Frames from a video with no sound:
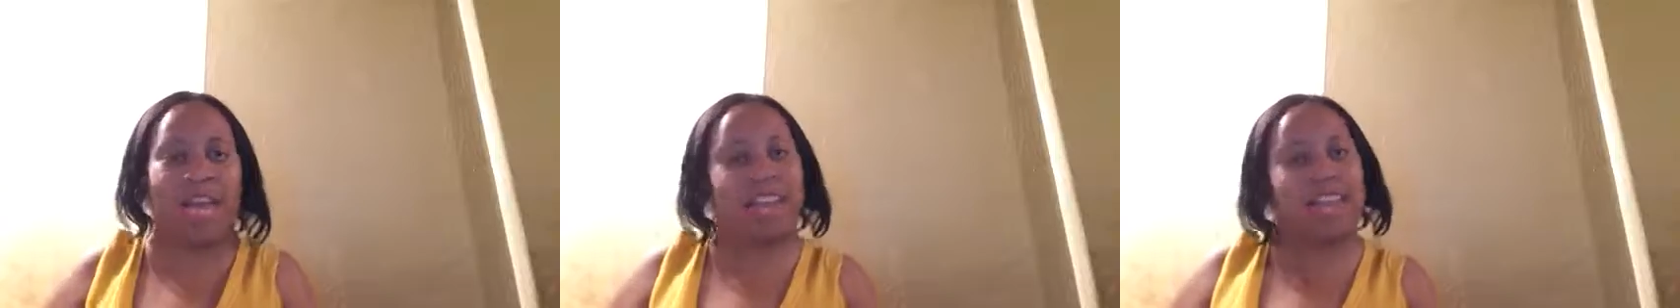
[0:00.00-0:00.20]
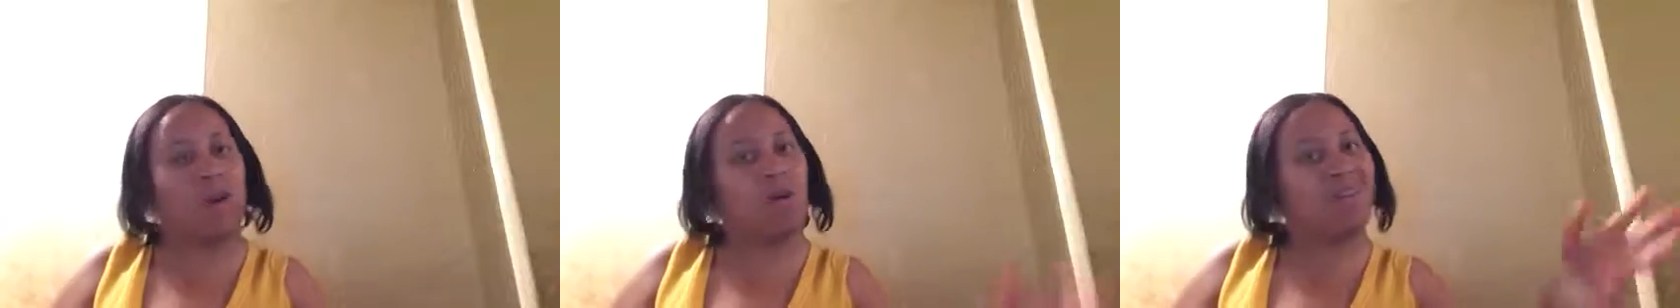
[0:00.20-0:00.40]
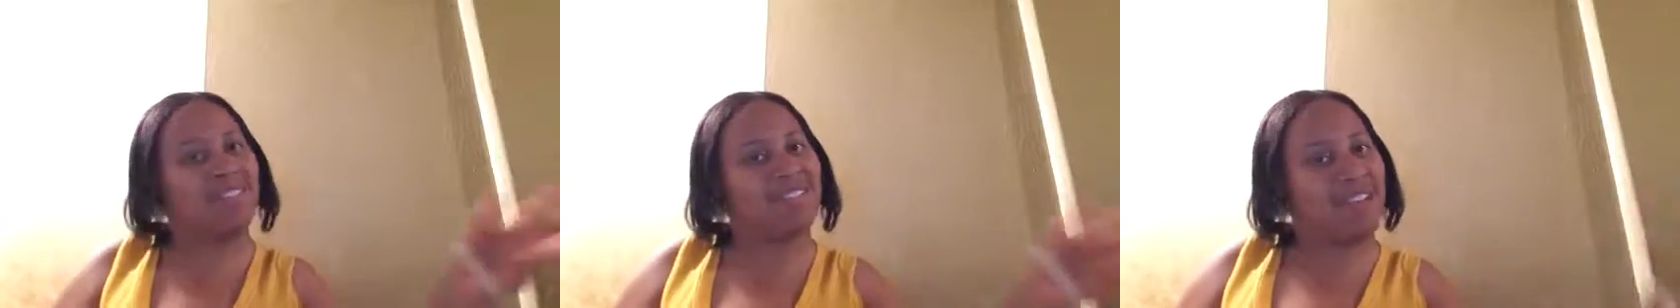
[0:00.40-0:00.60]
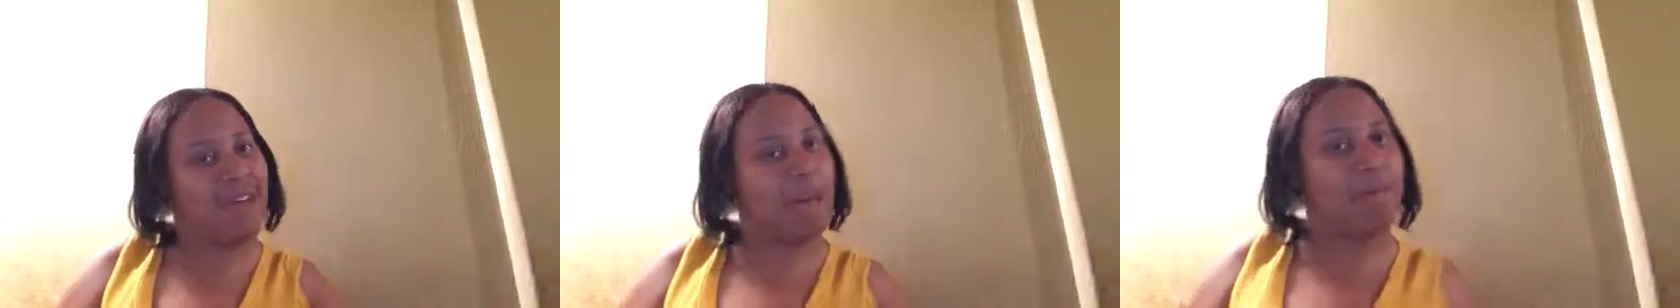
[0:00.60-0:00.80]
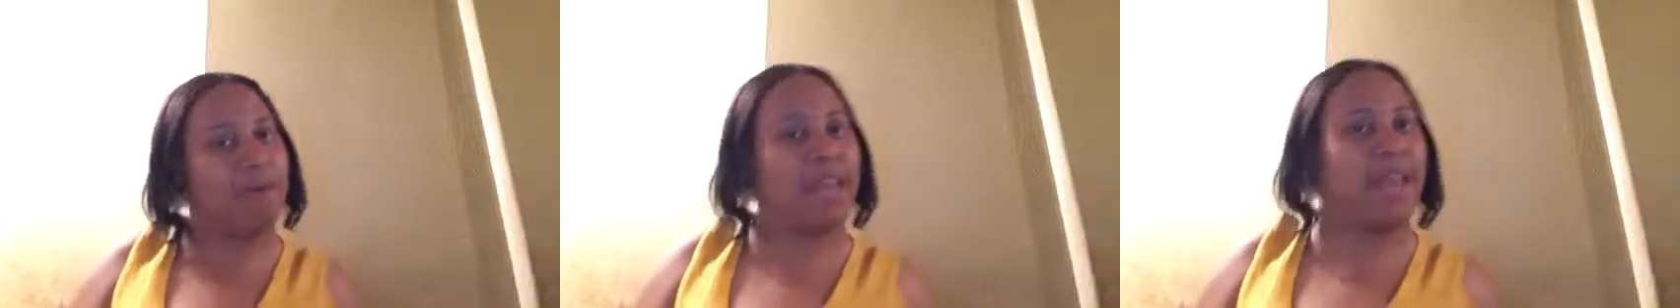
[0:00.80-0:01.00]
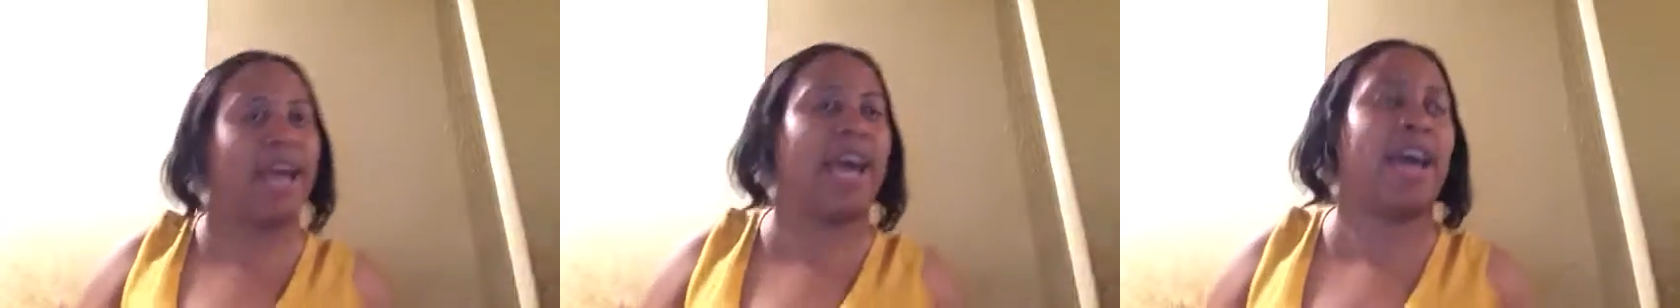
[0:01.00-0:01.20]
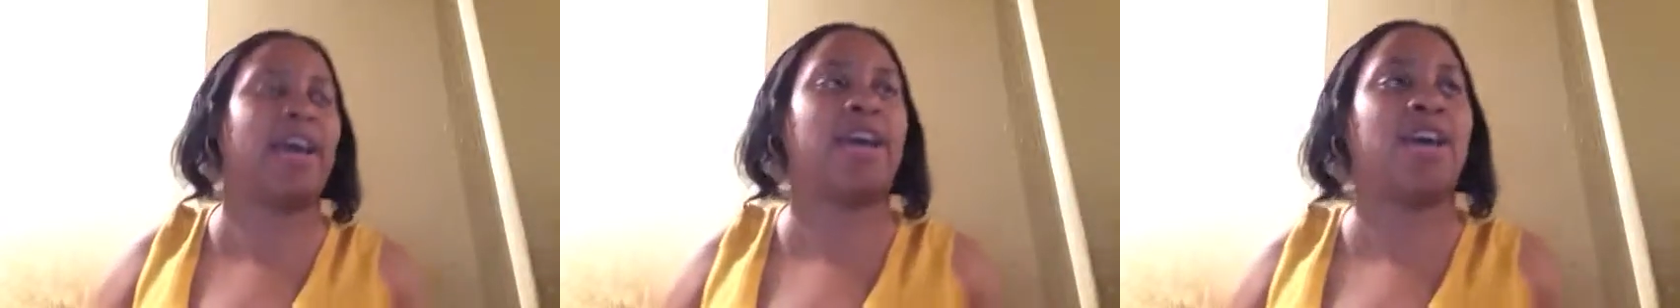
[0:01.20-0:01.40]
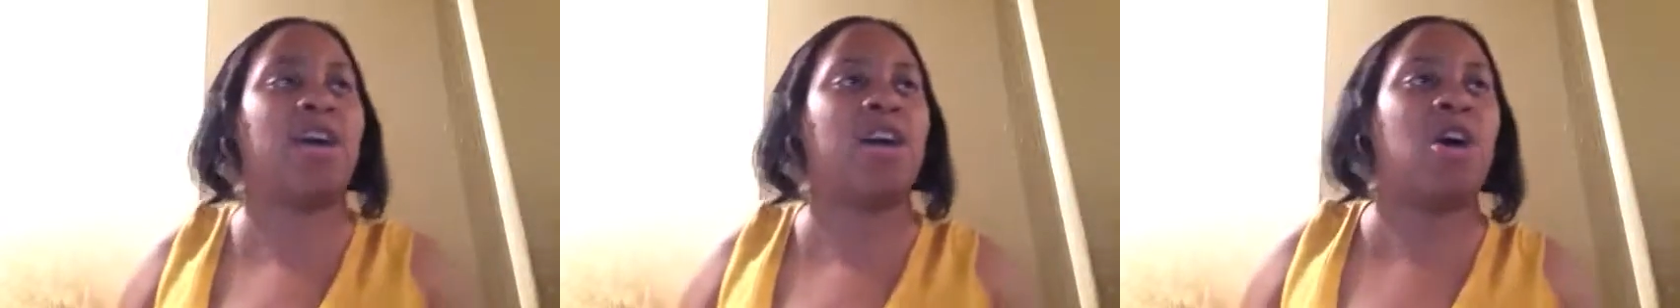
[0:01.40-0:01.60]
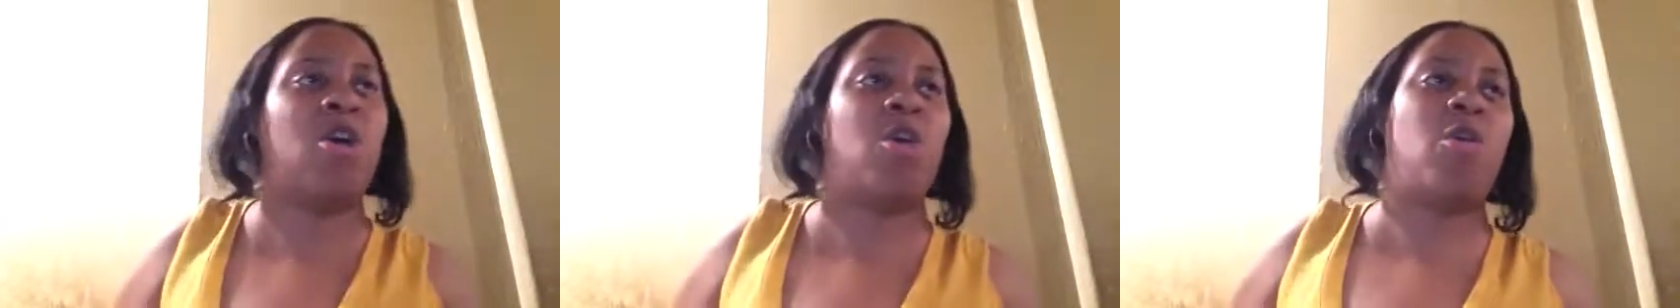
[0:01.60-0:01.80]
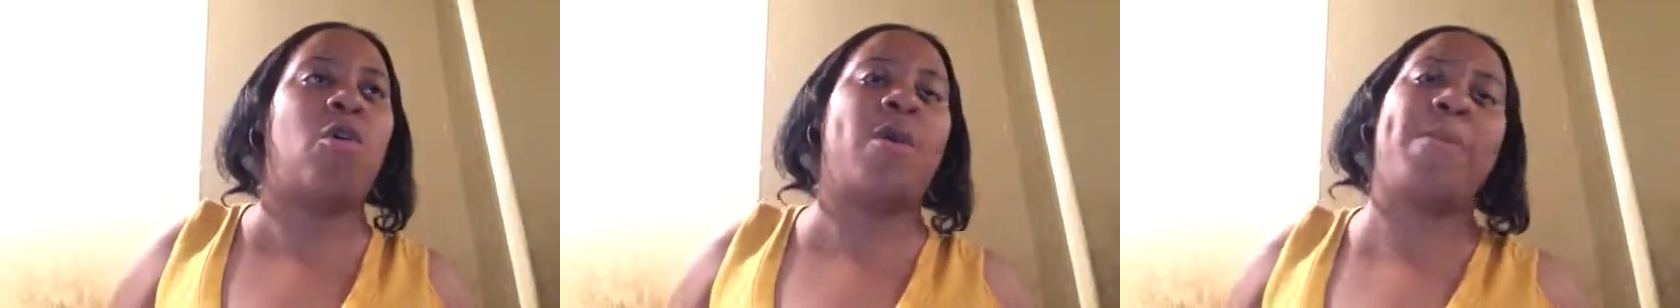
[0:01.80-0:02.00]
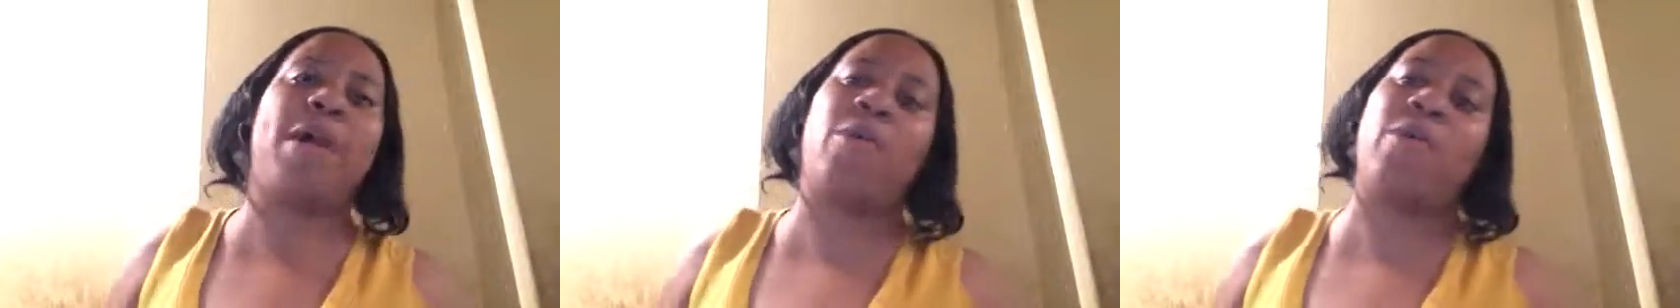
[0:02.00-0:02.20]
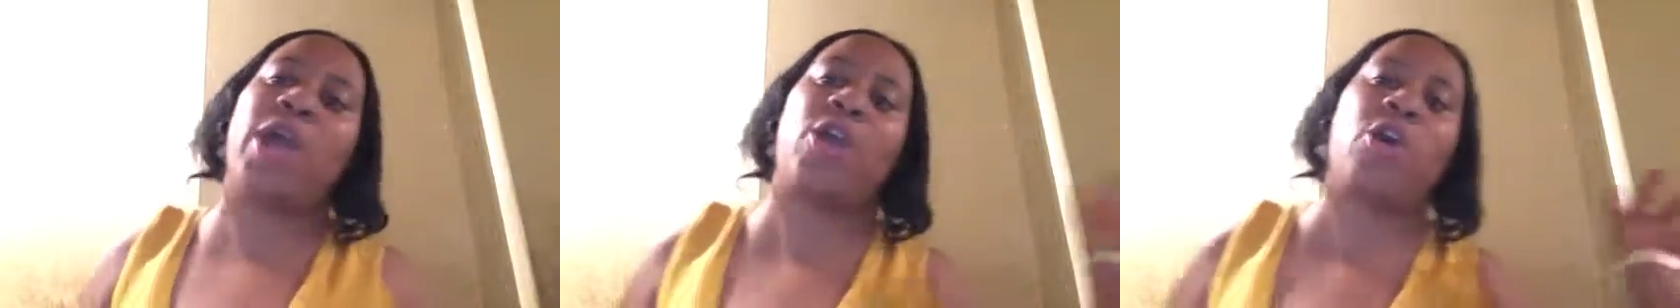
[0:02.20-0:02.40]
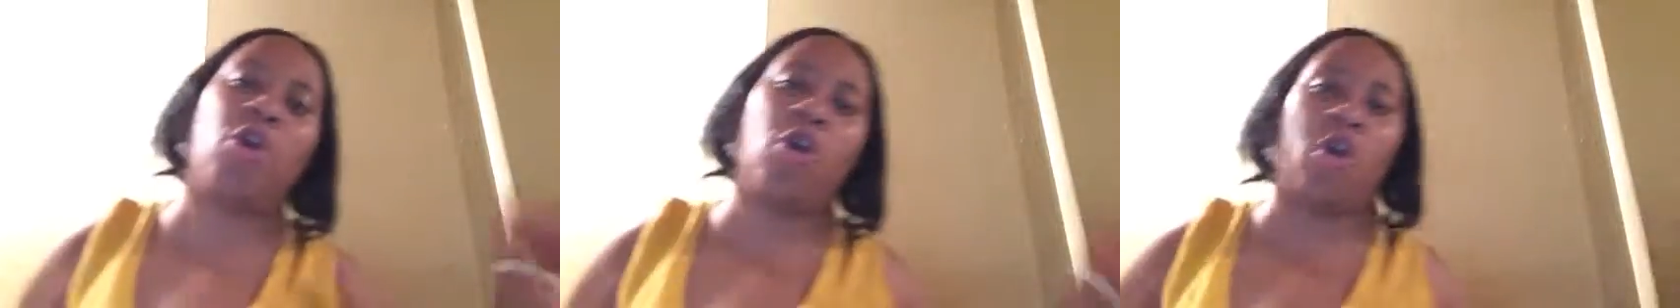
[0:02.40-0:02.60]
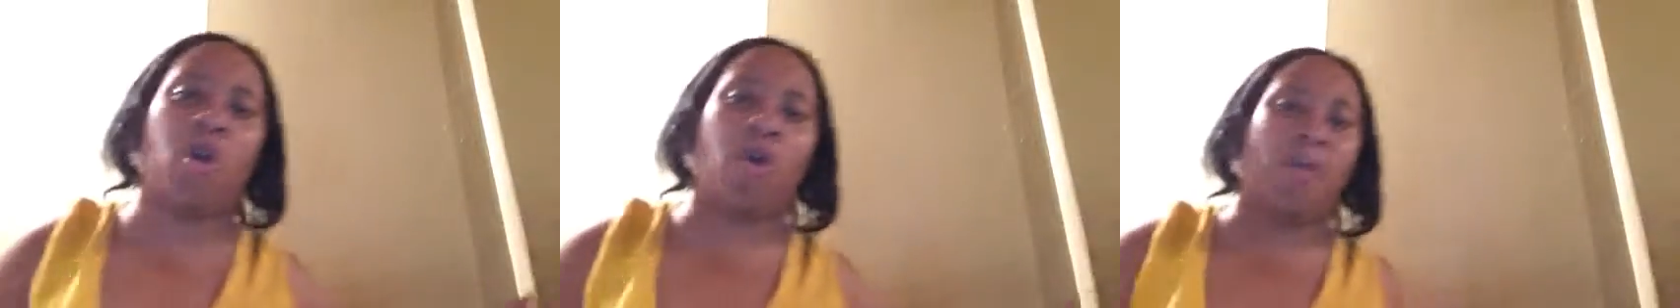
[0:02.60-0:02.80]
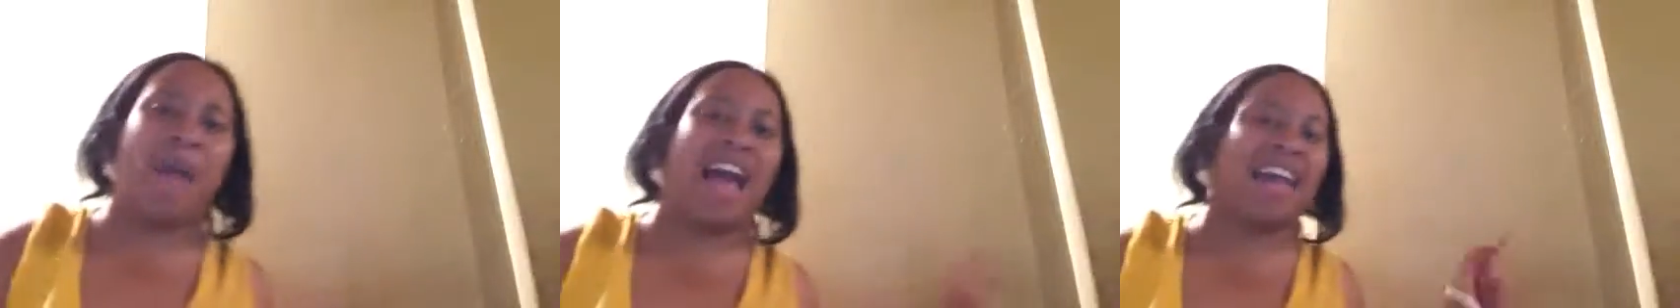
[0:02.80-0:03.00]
And then on top of that, on my way home,